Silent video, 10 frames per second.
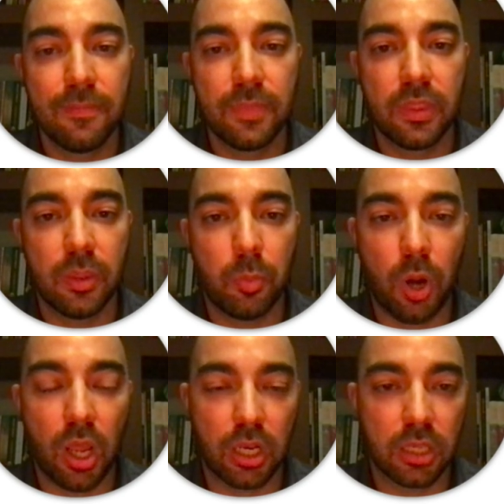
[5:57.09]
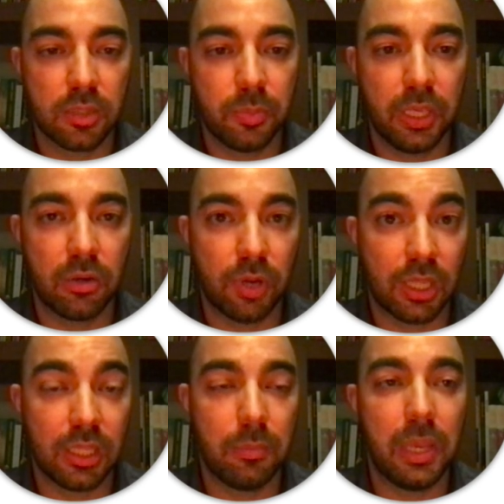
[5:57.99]
the product being
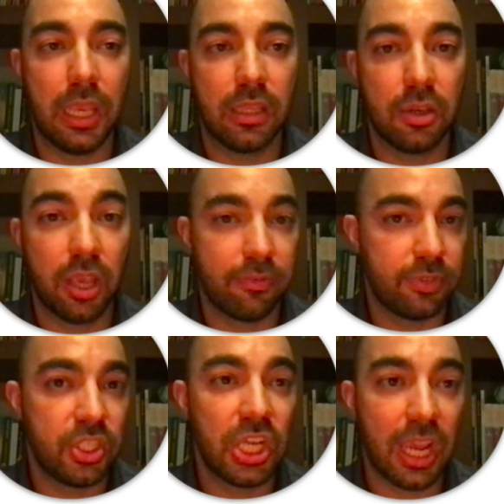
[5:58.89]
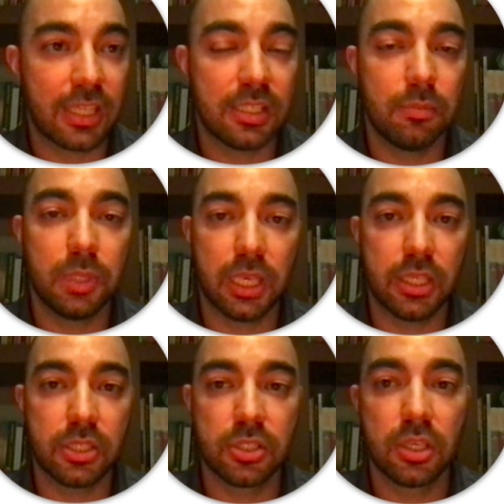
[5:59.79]
correctly made and you have checks in
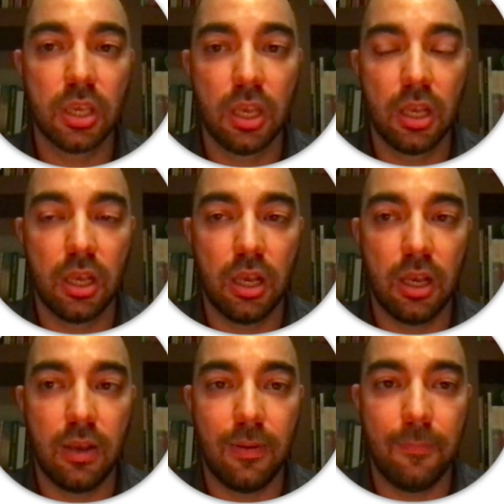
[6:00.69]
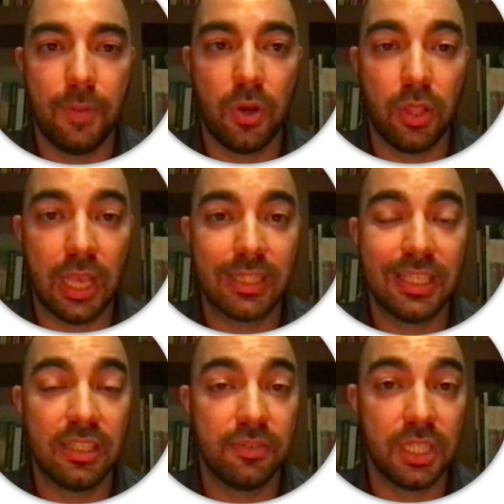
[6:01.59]
place at the
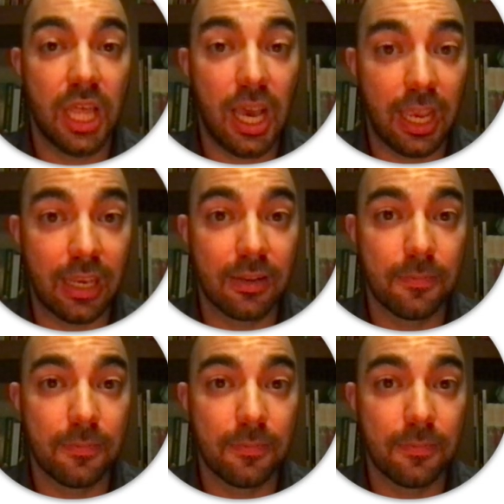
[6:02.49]
end of the line,